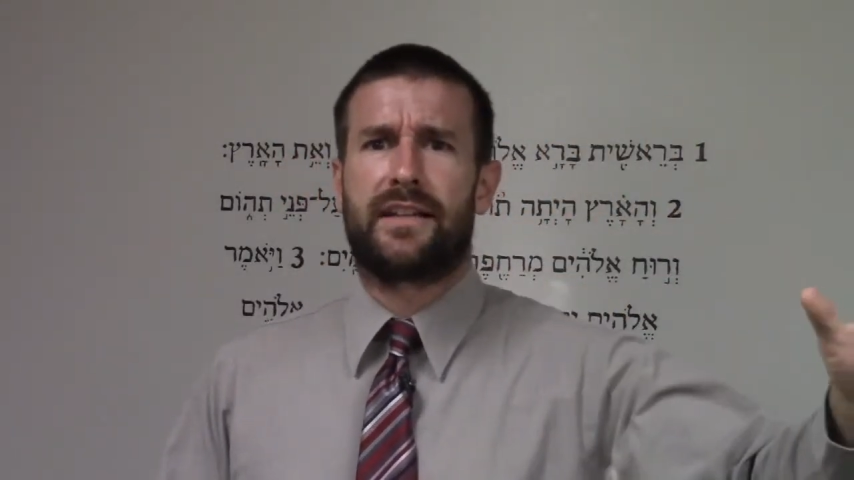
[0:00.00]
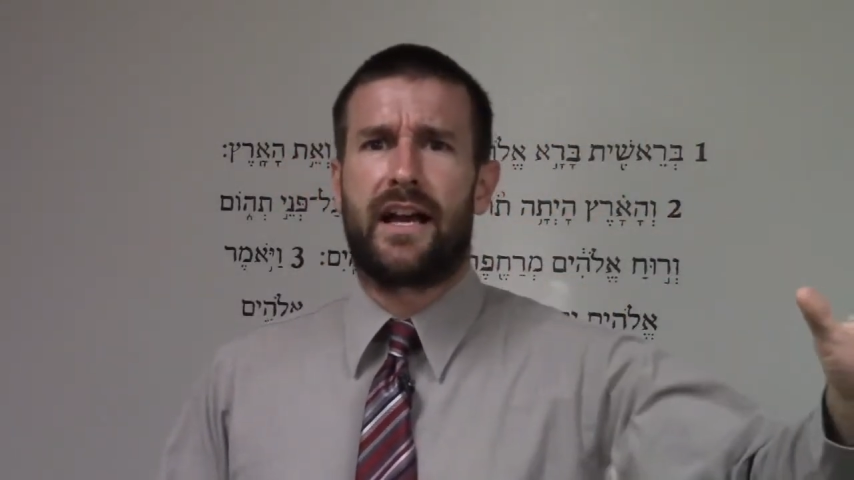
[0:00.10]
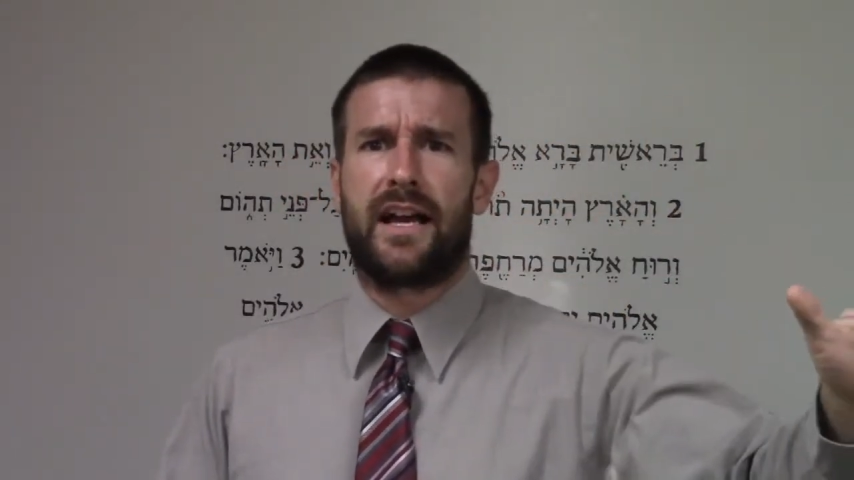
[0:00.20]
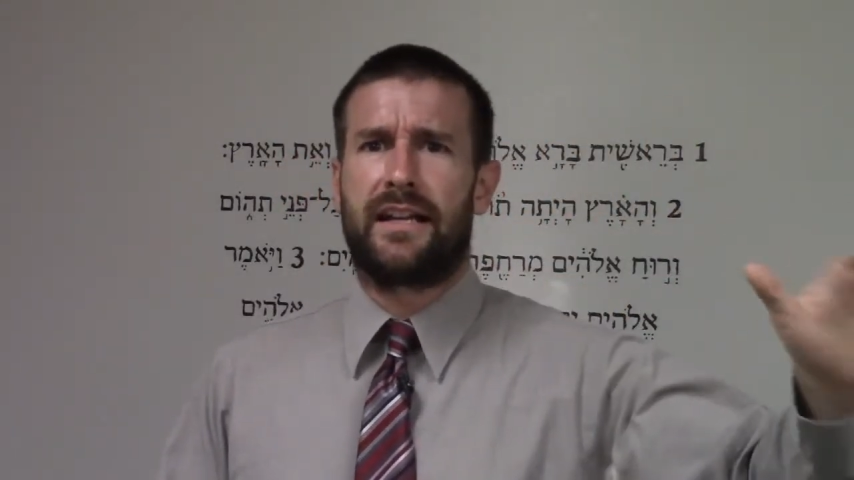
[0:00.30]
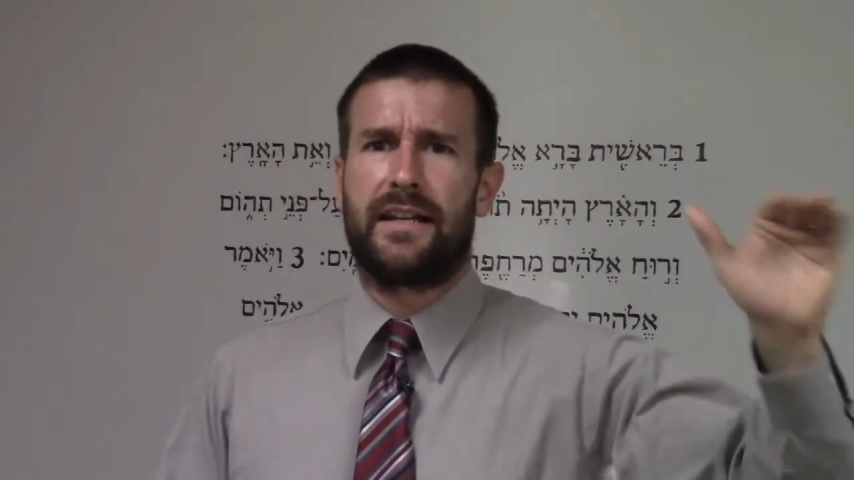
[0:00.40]

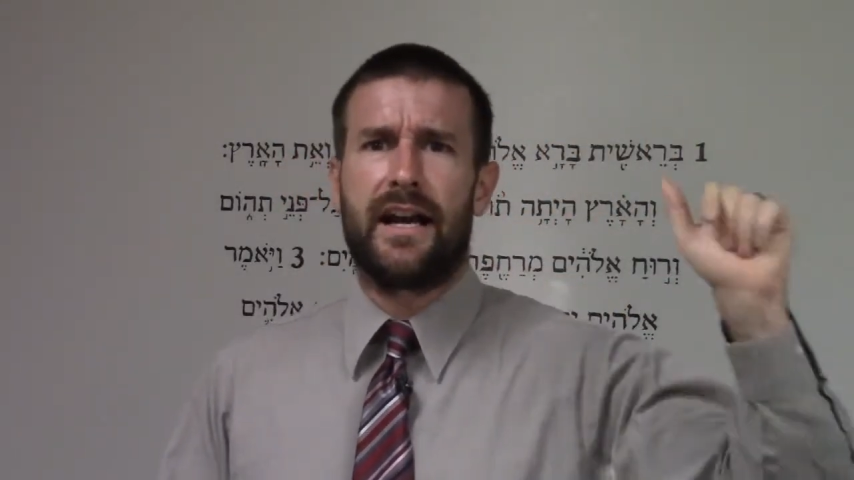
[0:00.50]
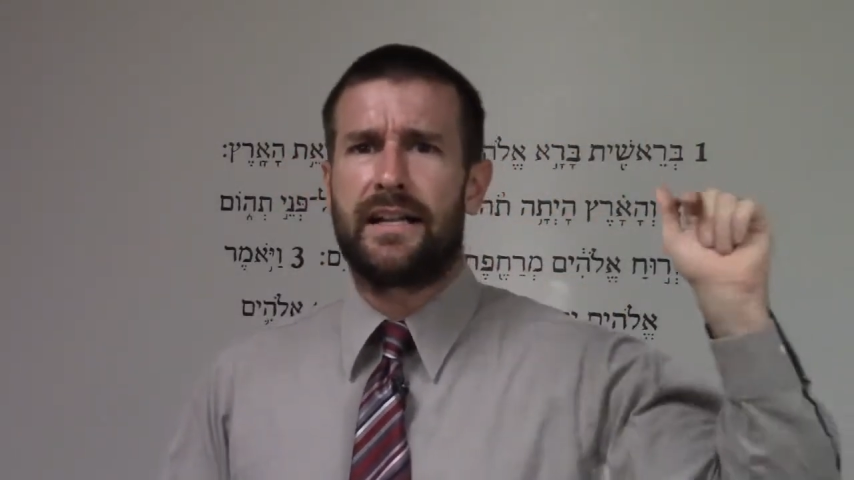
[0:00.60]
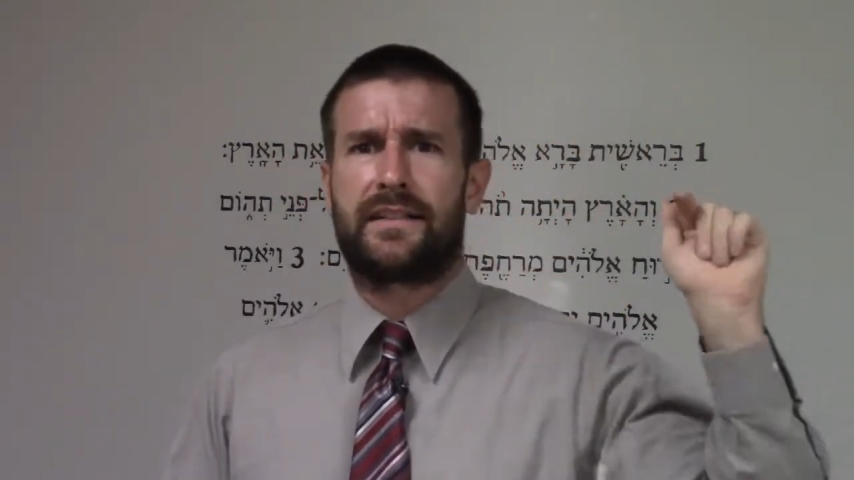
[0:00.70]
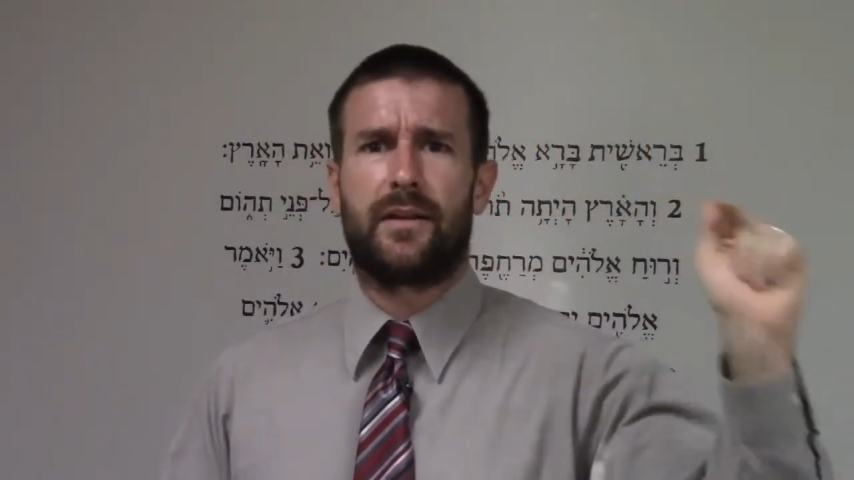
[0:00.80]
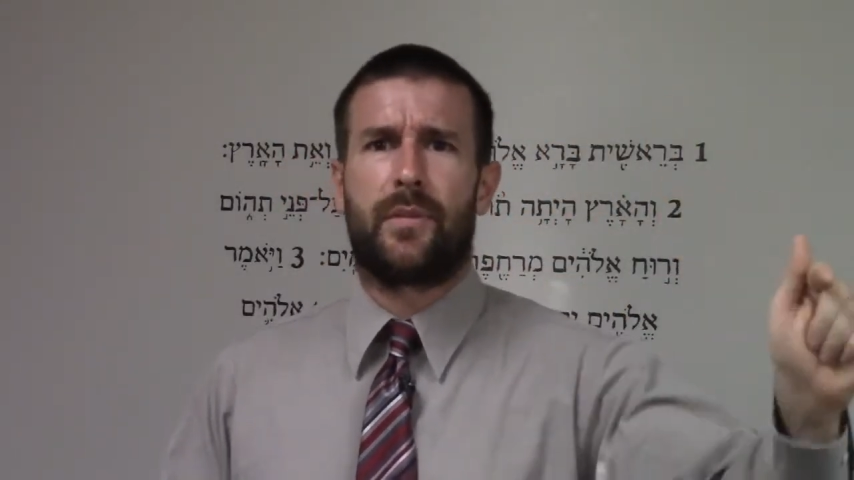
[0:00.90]
eye and
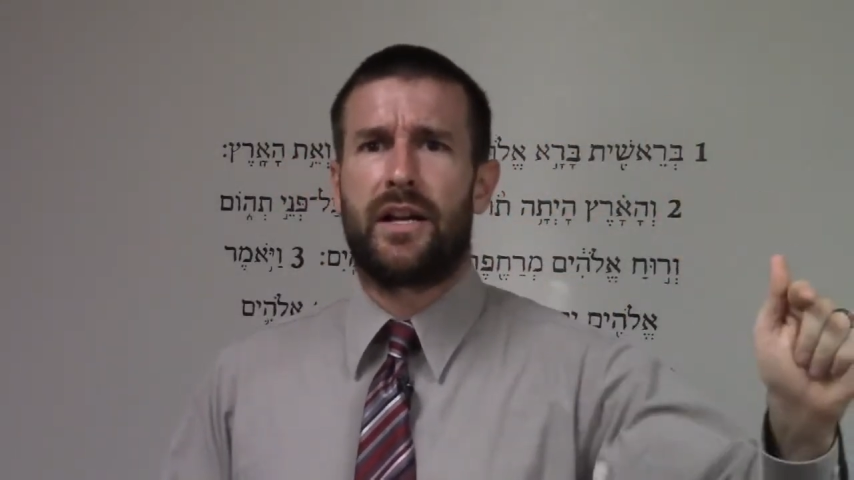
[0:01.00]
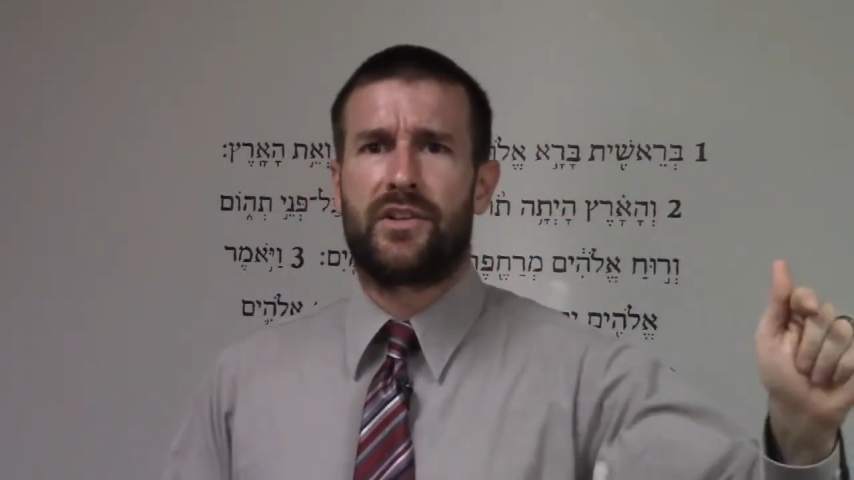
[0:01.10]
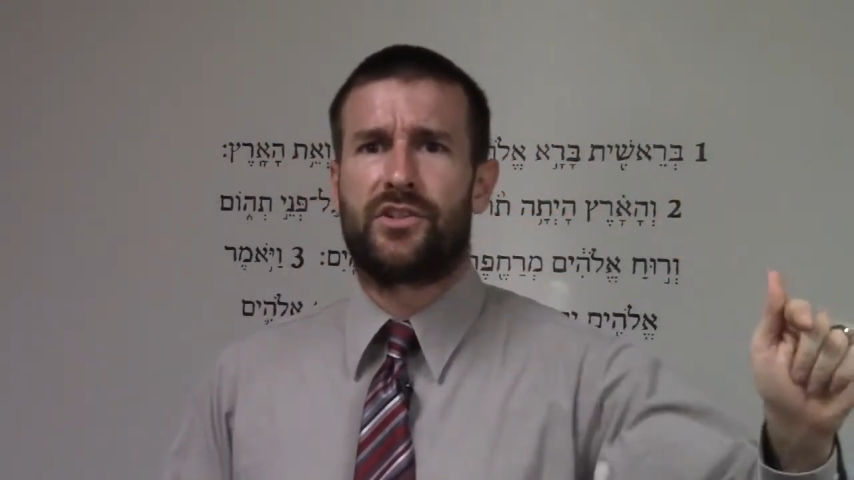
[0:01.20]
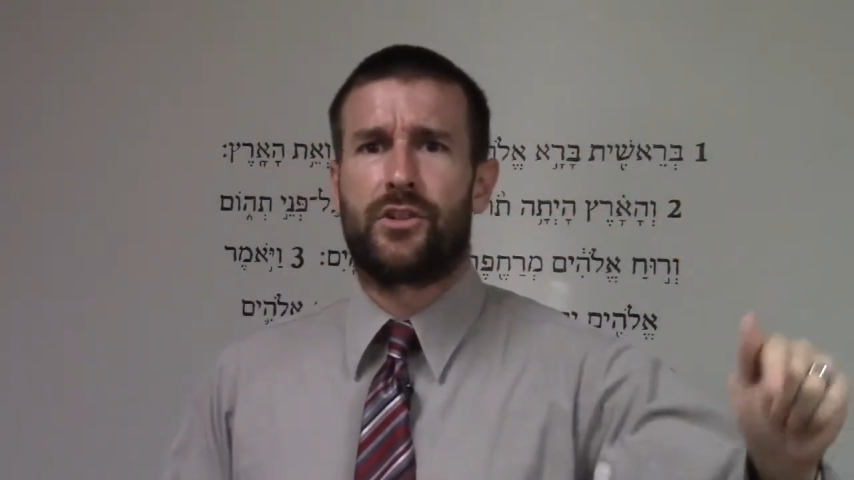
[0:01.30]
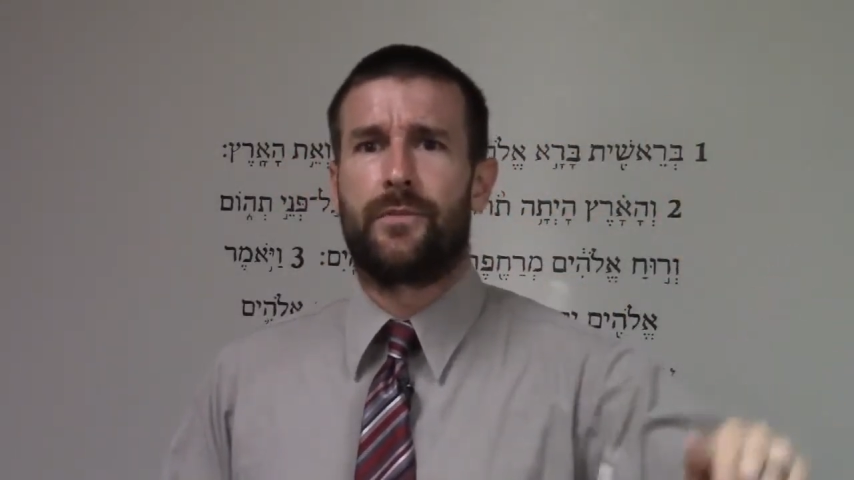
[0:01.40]
God's going to
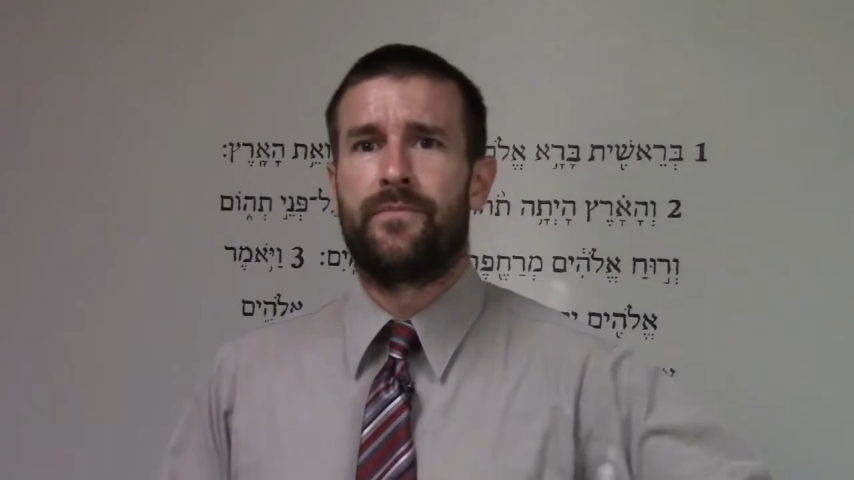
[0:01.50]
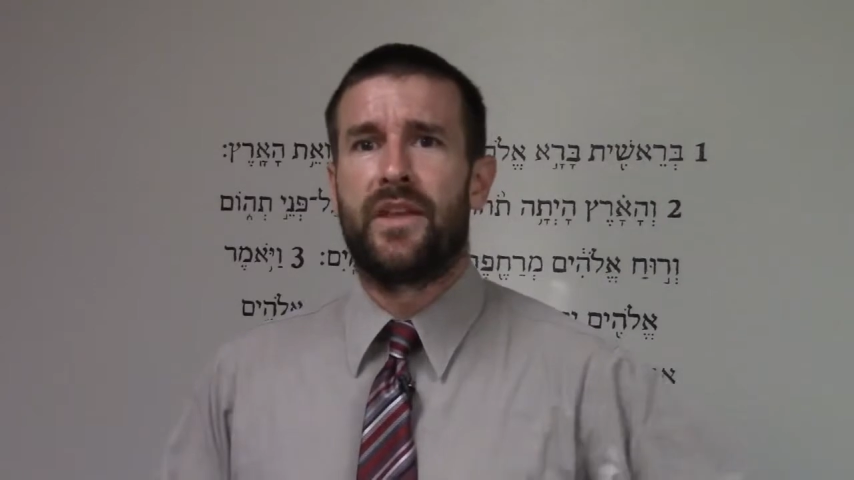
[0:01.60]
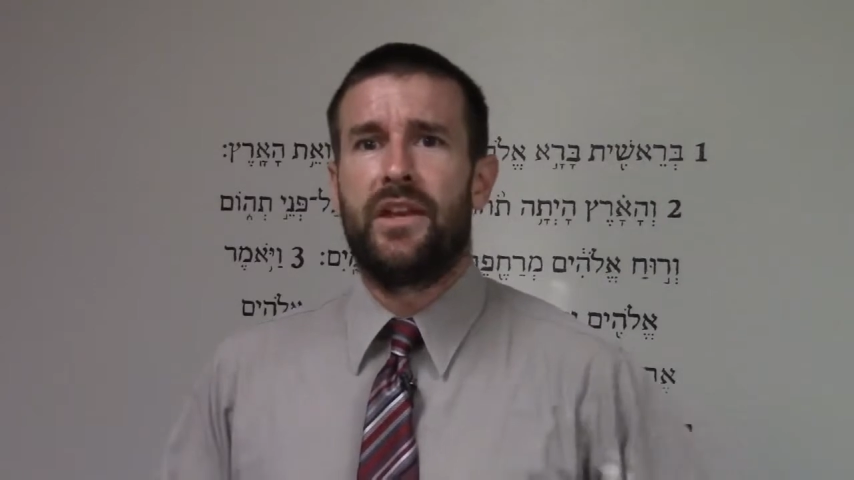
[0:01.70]
punish you.